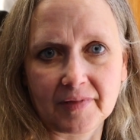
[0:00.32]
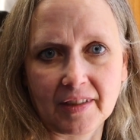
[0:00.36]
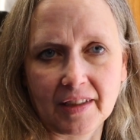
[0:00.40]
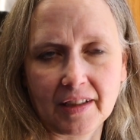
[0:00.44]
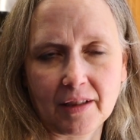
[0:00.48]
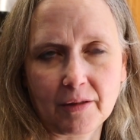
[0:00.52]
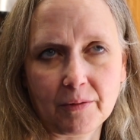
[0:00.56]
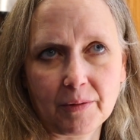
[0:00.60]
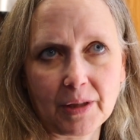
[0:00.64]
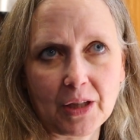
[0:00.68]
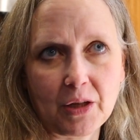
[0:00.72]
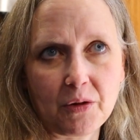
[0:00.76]
I
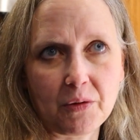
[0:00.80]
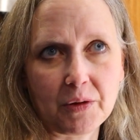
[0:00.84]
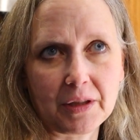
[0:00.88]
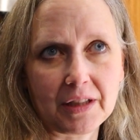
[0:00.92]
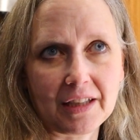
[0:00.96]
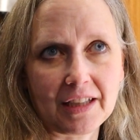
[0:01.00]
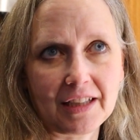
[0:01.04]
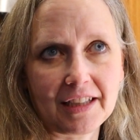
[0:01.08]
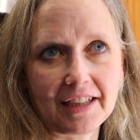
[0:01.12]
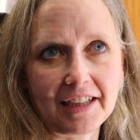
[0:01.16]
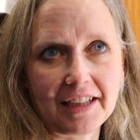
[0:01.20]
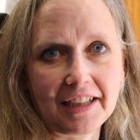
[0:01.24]
had to
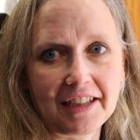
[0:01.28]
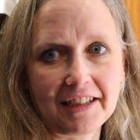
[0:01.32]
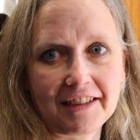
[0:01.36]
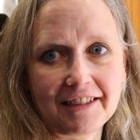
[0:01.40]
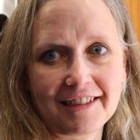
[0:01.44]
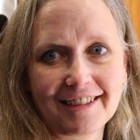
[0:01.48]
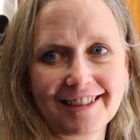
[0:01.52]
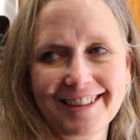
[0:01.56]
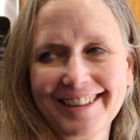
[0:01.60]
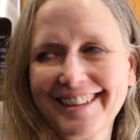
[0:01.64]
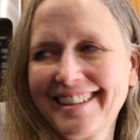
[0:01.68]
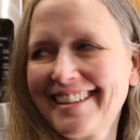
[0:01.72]
record that
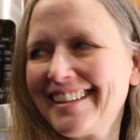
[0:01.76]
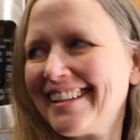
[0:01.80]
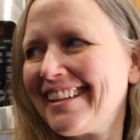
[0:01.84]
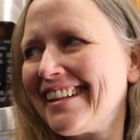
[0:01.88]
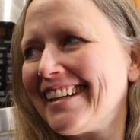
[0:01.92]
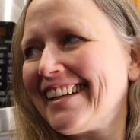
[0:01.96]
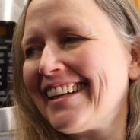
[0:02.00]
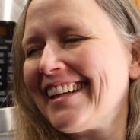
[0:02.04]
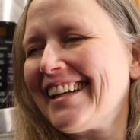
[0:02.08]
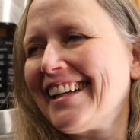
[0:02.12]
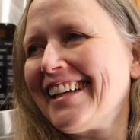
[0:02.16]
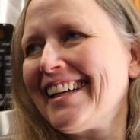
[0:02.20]
again.
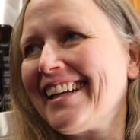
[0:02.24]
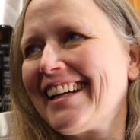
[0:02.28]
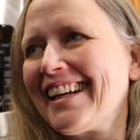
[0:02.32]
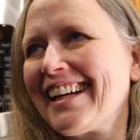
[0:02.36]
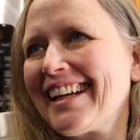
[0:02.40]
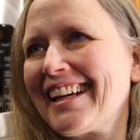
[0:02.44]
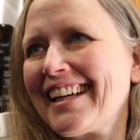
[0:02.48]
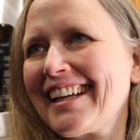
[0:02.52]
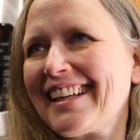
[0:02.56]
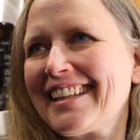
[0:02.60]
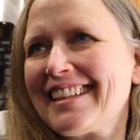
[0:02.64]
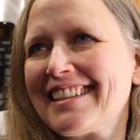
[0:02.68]

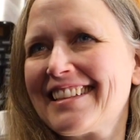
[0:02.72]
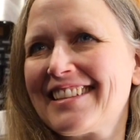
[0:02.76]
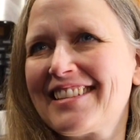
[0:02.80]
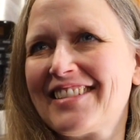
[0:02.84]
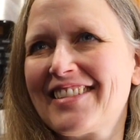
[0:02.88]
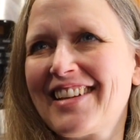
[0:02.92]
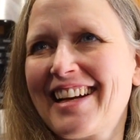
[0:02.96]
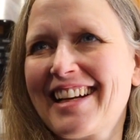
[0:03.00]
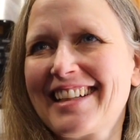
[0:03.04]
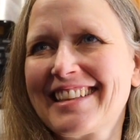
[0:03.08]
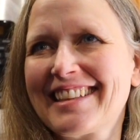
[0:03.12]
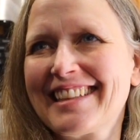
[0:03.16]
I get
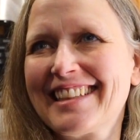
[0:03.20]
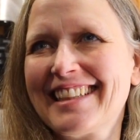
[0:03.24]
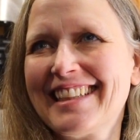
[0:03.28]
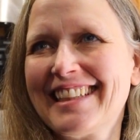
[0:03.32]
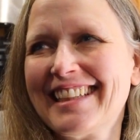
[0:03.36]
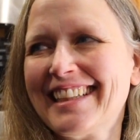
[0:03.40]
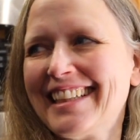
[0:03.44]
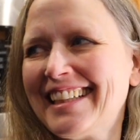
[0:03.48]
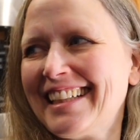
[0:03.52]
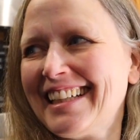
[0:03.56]
distracted.